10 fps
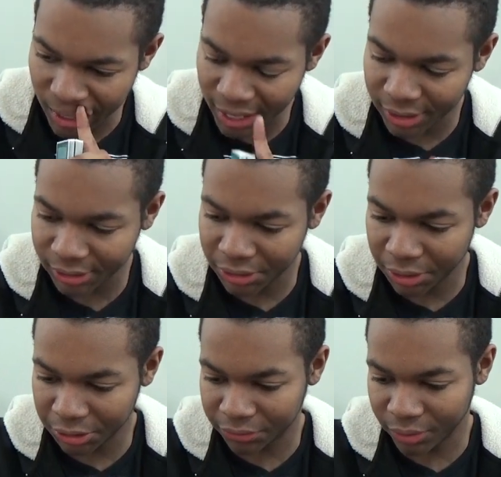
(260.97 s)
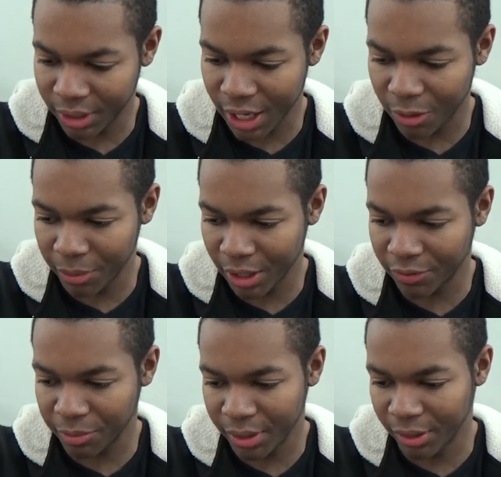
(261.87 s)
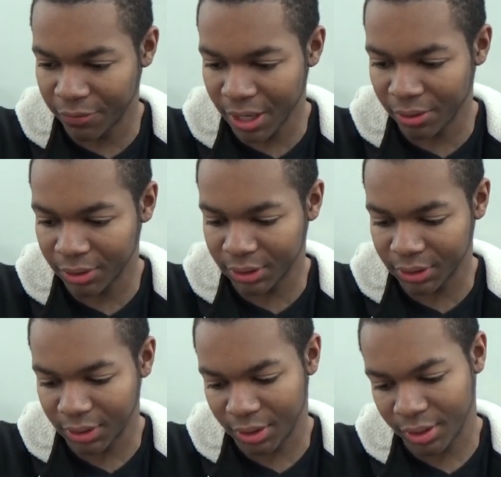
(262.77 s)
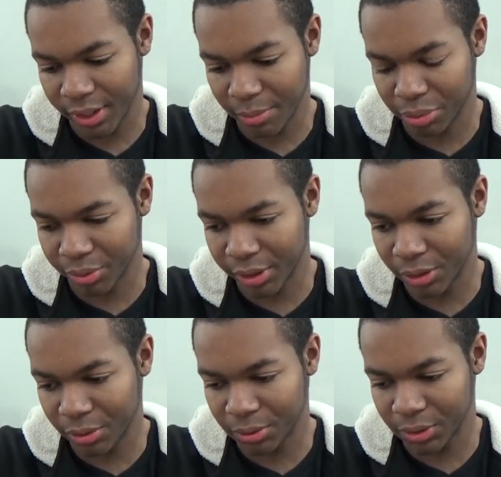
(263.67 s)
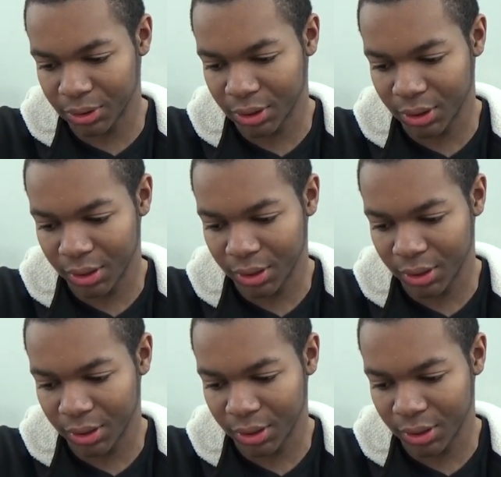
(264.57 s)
I can search for however many Valks, Brios,